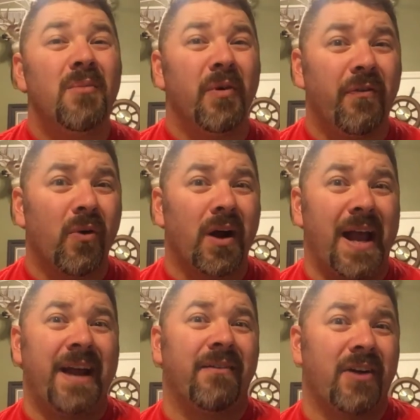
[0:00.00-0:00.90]
before
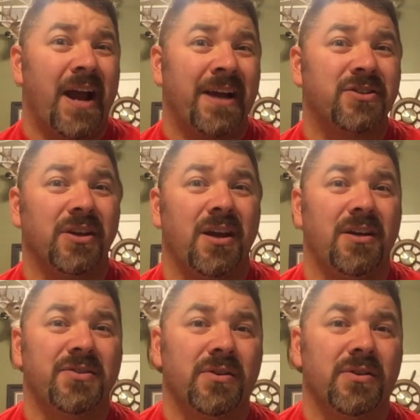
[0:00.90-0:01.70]
I ever actually got